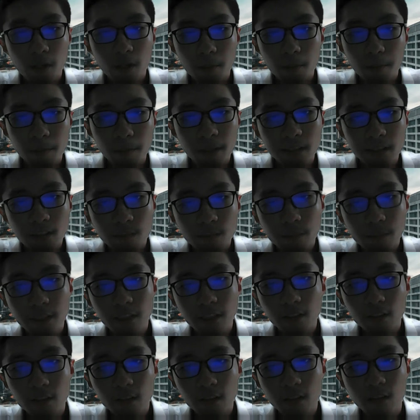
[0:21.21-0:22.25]
pandemic
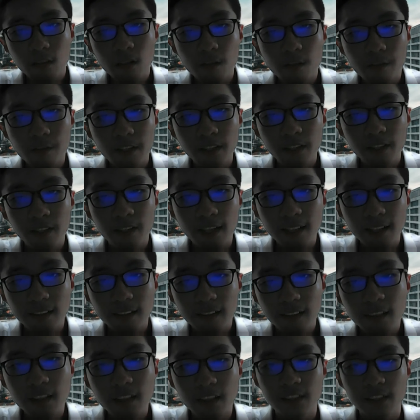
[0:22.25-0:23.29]

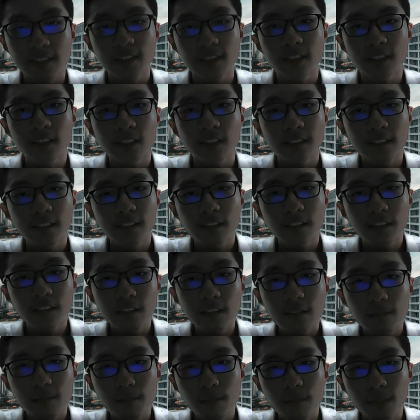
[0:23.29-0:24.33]
COVID-19 is a
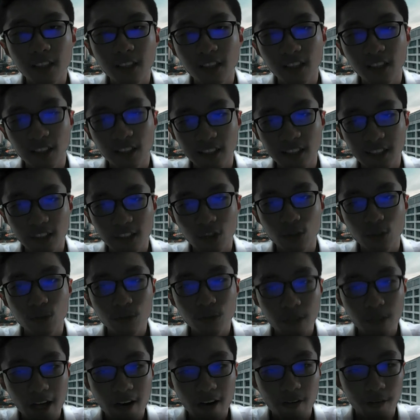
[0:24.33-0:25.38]
current big issue
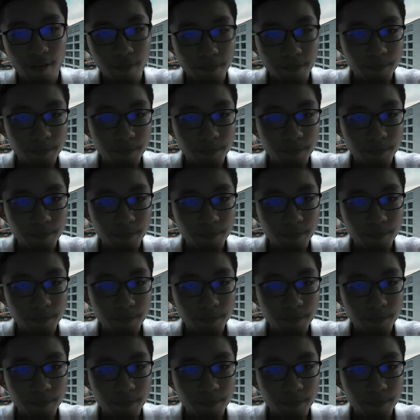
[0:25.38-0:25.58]
now.